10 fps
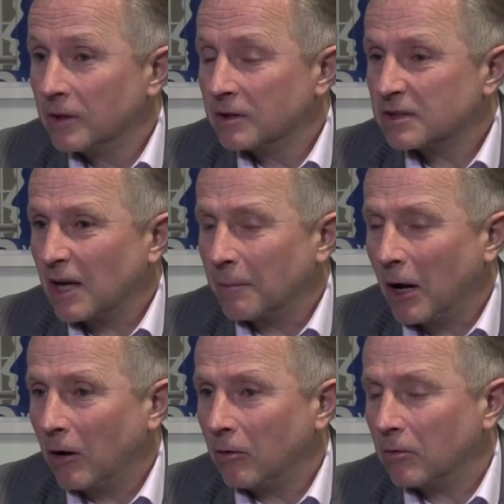
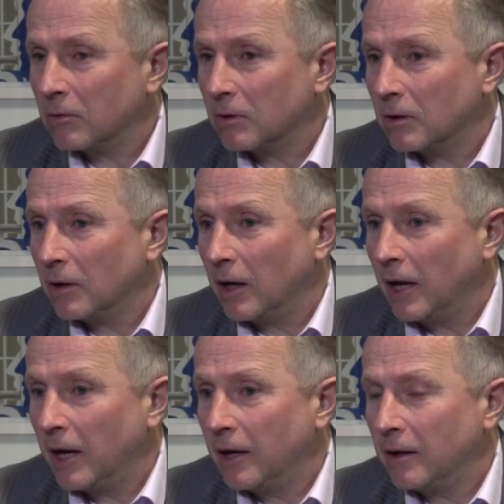somehow
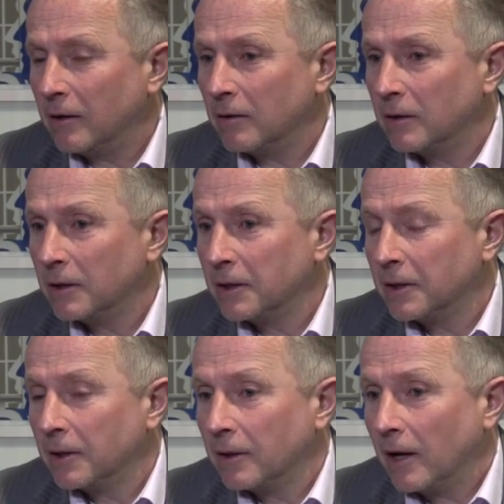a
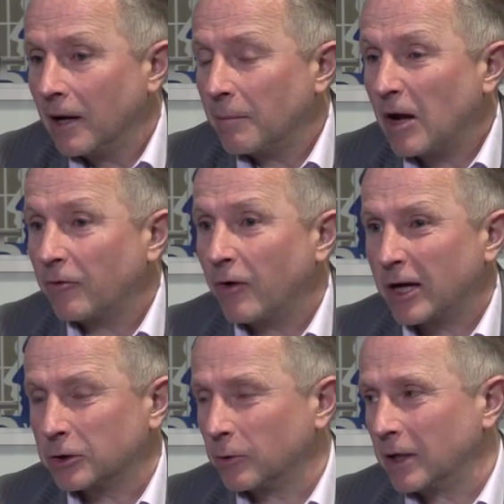
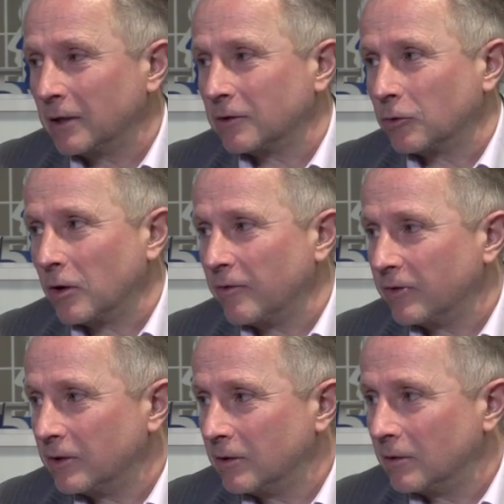
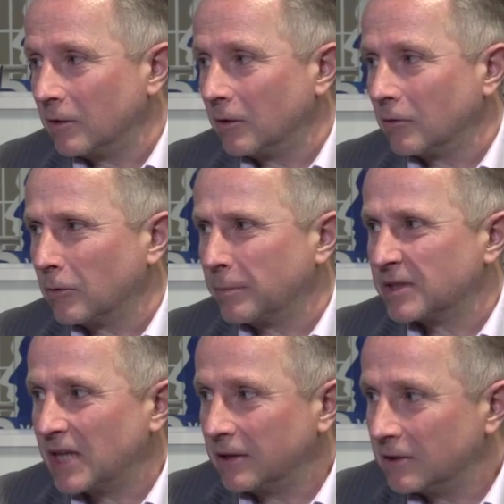manufacturing-driven
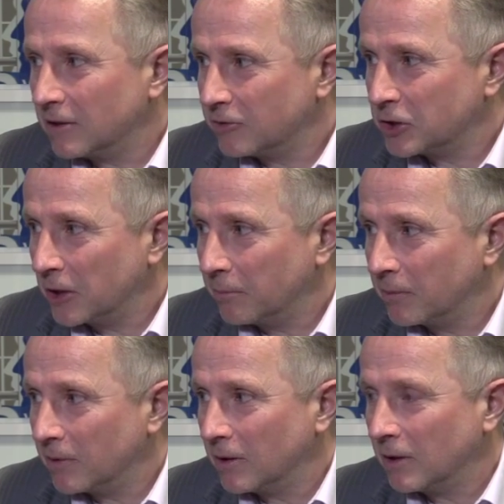representativeship
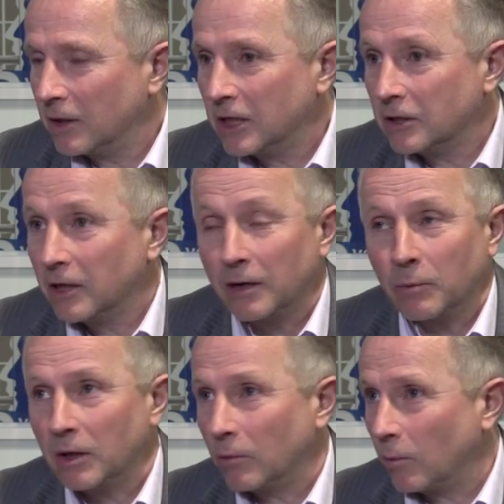here, and
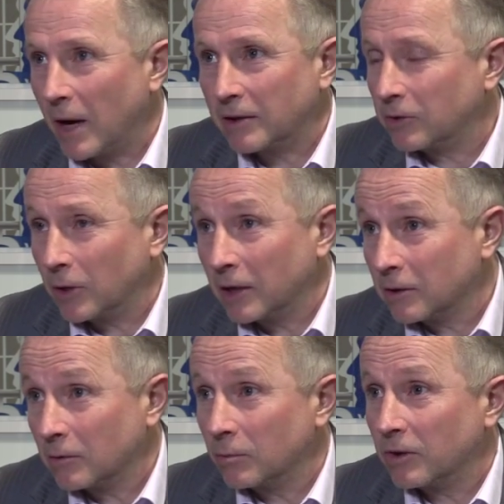we went
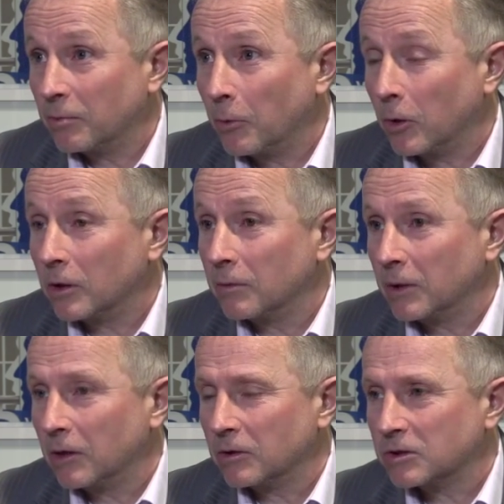together with Berkel
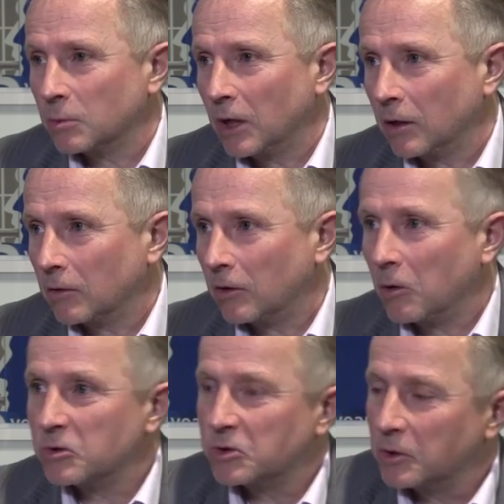because we are close to